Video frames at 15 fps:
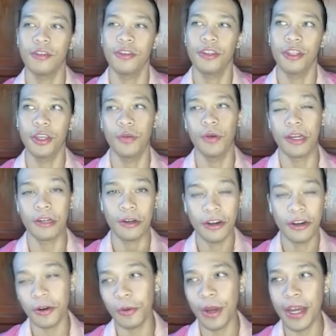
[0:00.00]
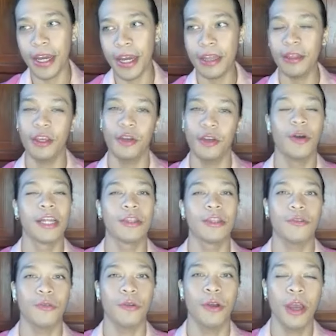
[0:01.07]
Do you want to grow it? Do you want
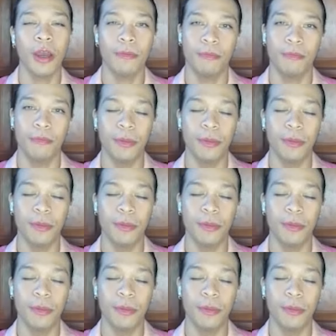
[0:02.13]
to?